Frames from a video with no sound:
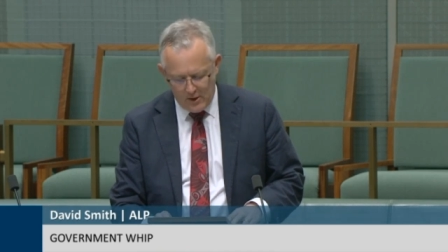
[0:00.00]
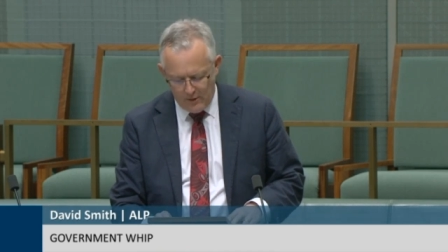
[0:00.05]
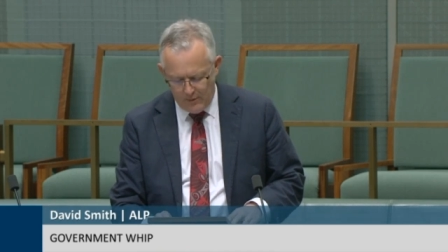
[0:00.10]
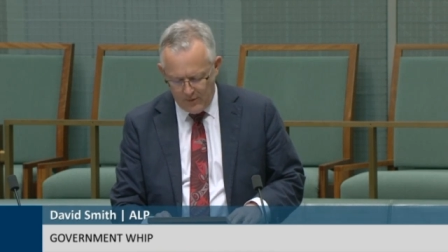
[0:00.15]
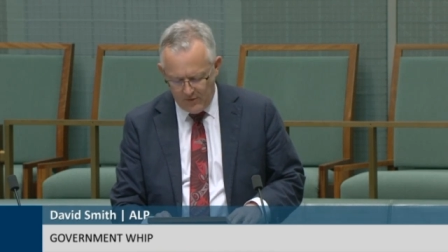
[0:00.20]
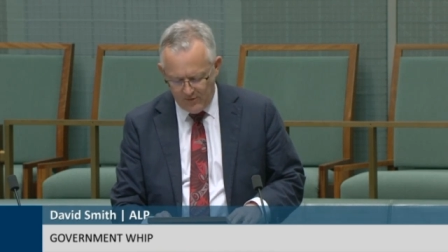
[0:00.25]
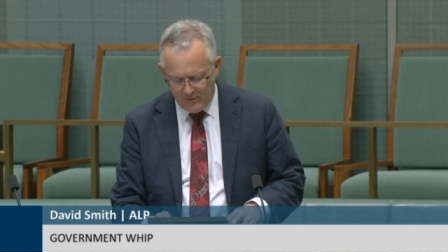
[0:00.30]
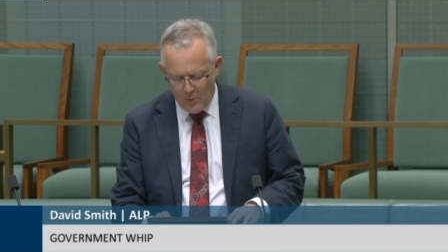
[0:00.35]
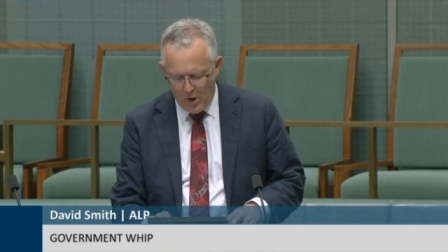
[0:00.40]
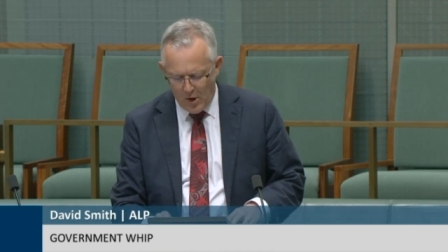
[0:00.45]

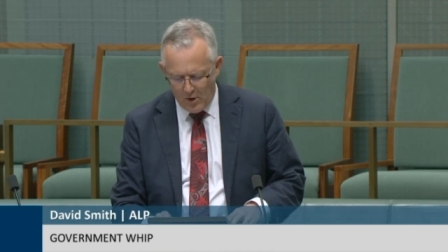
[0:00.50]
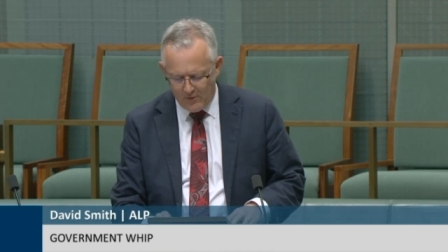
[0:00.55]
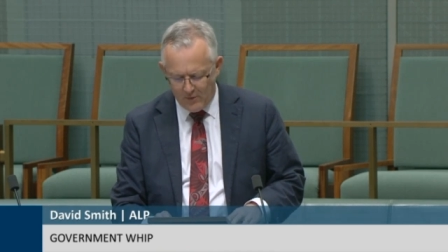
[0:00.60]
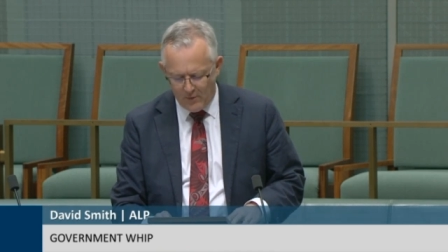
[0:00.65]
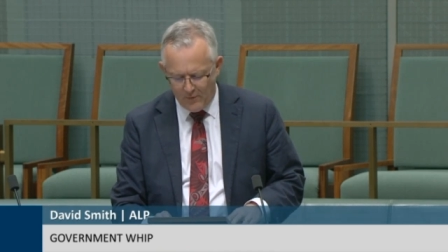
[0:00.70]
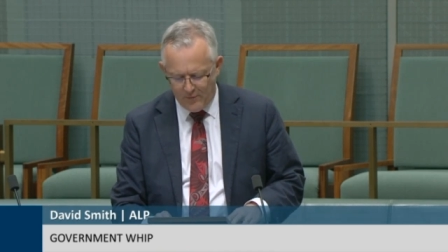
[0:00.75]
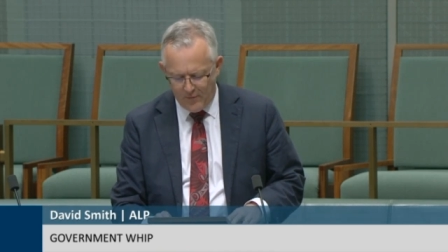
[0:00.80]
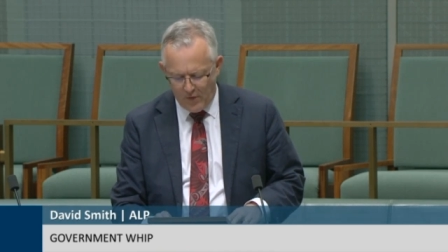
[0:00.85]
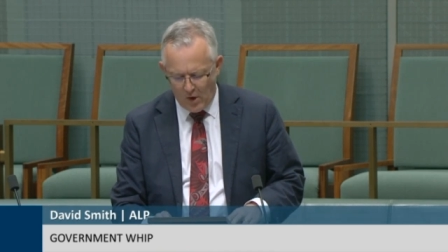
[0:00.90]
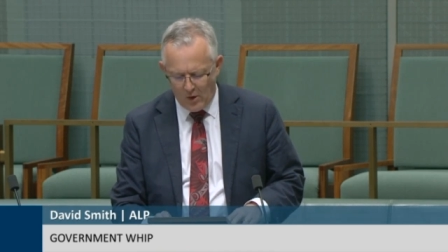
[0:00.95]
this motion
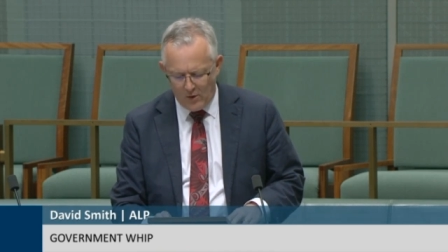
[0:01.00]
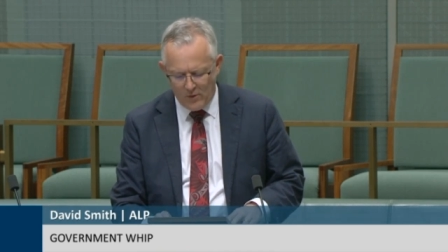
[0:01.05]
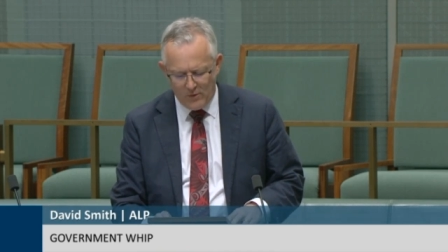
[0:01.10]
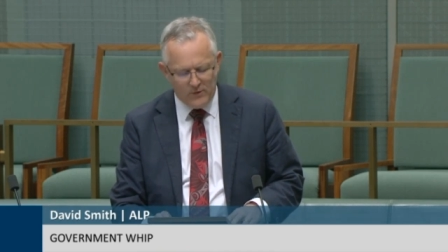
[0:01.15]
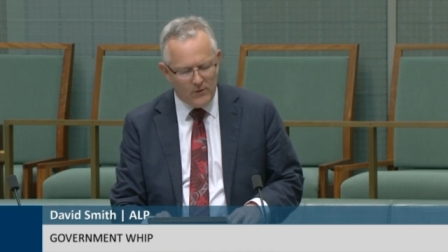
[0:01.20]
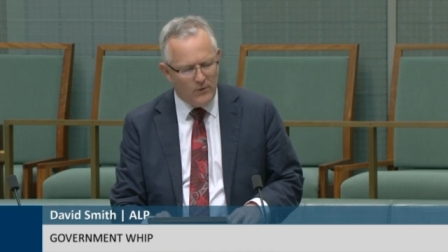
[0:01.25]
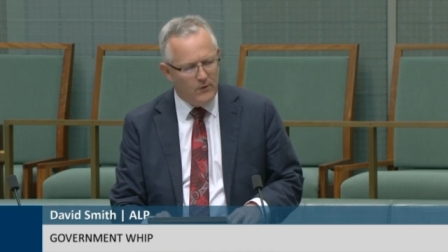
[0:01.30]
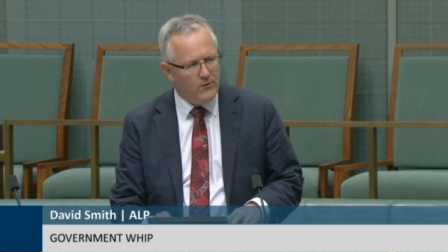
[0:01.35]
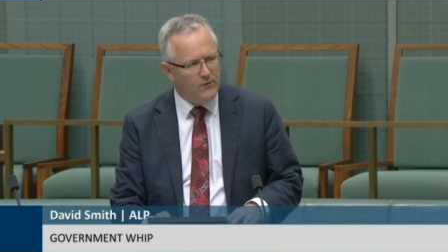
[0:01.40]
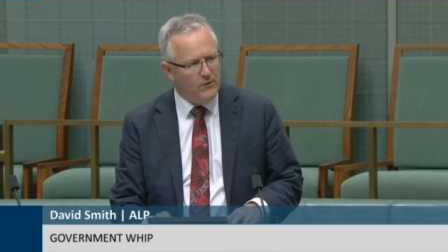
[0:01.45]

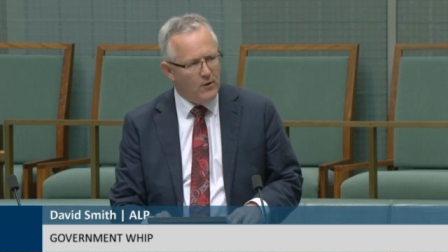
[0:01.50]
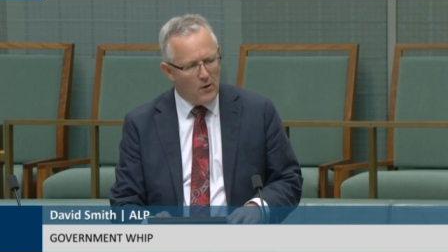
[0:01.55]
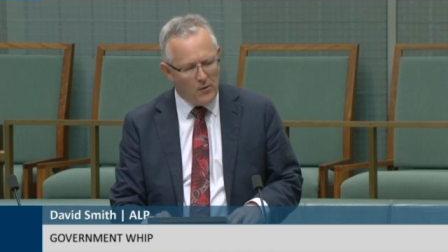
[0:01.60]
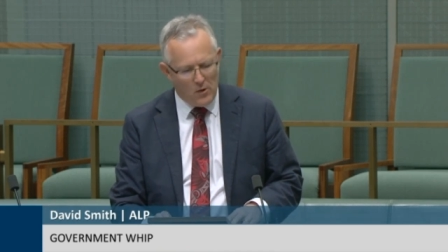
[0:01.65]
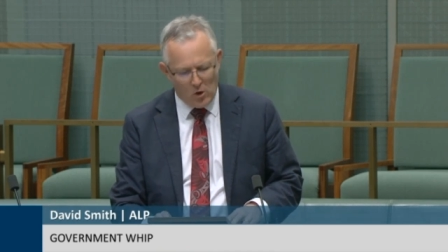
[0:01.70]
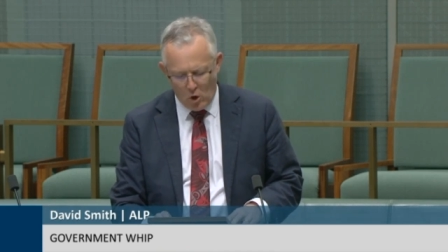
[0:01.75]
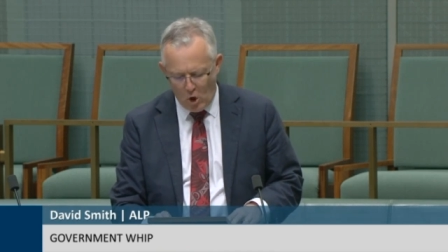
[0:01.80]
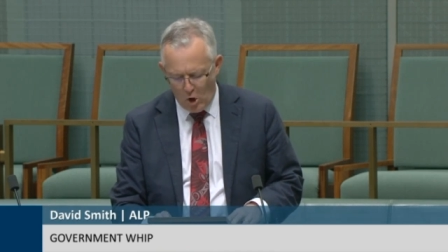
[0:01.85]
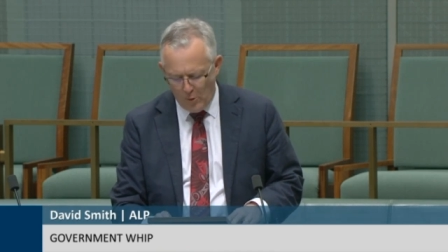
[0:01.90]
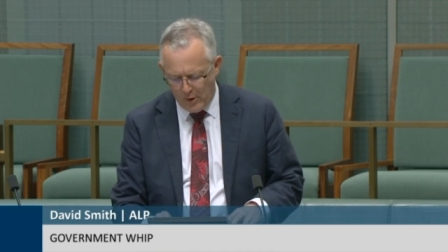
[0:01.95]
focuses on the
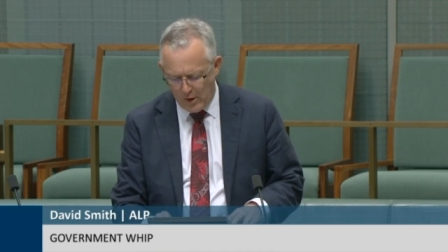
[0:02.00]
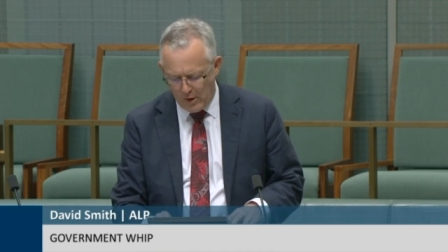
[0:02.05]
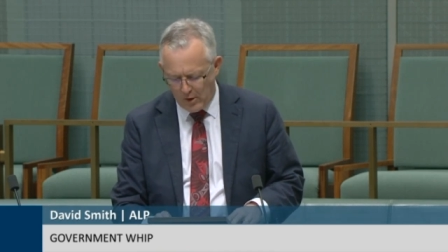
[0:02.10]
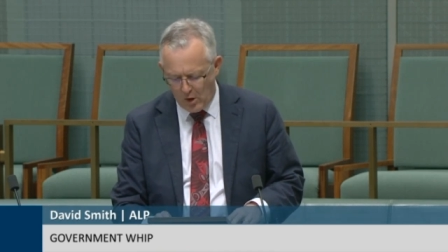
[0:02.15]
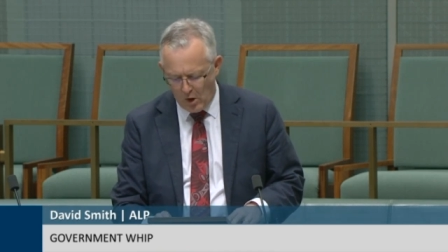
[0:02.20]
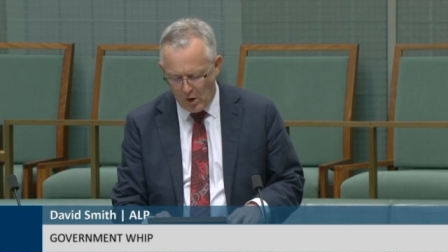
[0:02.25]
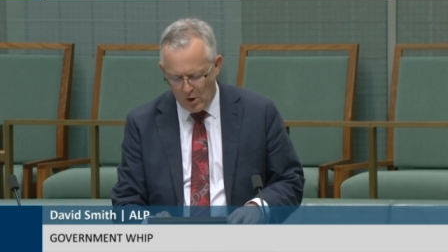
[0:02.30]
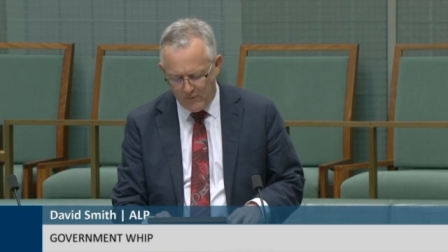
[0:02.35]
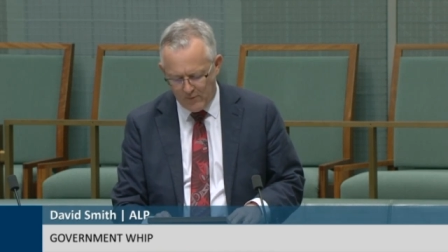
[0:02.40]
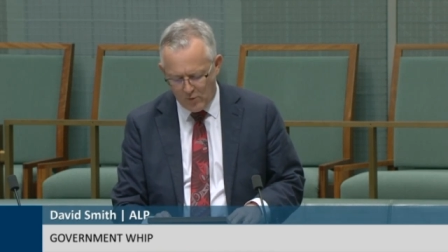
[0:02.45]
Lobbying
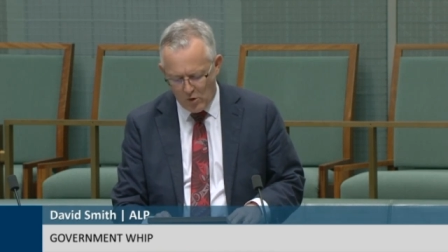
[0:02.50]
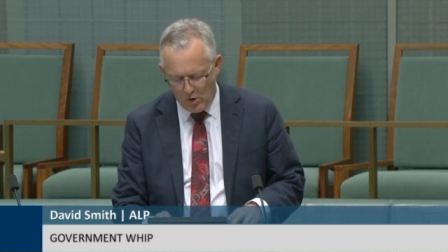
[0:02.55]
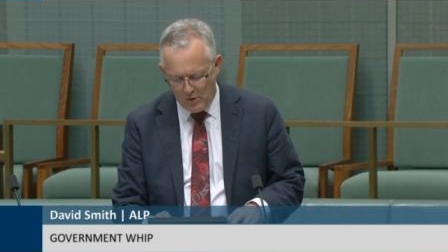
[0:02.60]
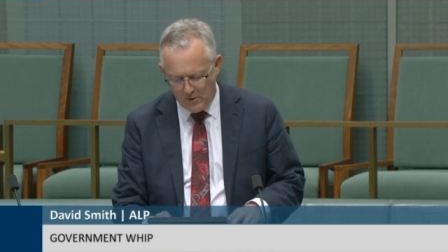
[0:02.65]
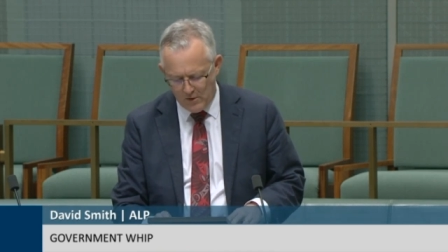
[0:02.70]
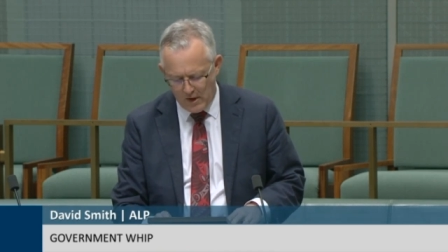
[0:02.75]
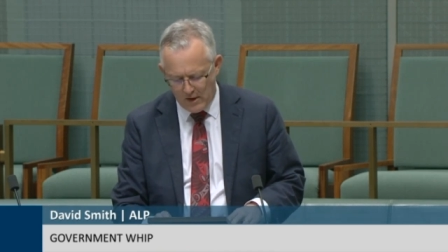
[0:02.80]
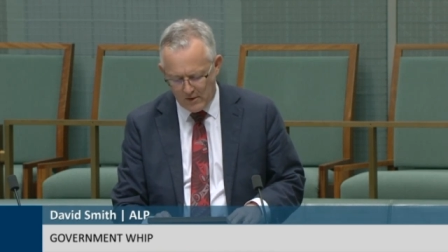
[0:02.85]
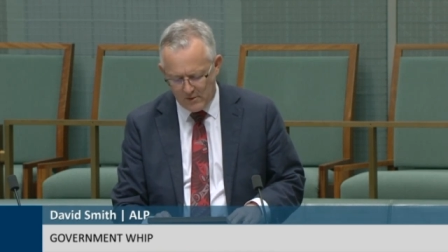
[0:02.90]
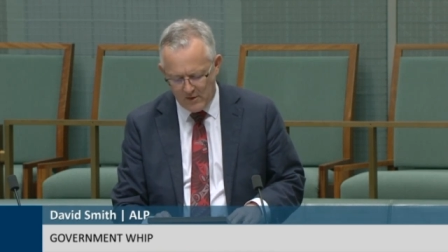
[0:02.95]
Code of
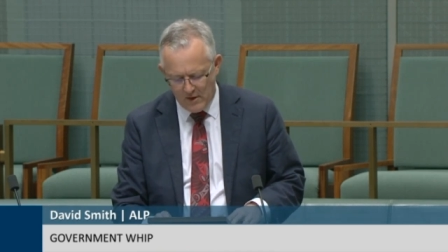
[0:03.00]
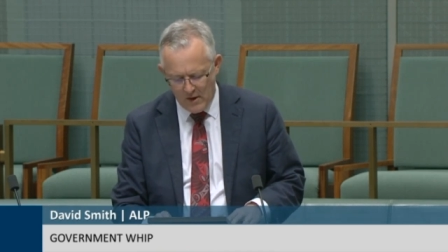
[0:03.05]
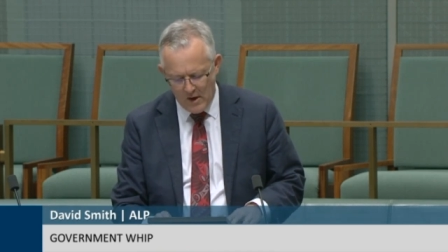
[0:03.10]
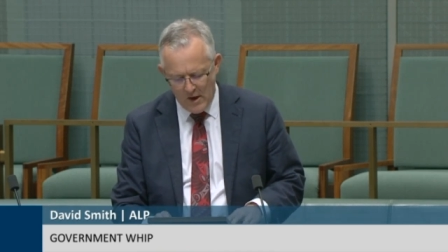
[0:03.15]
Conduct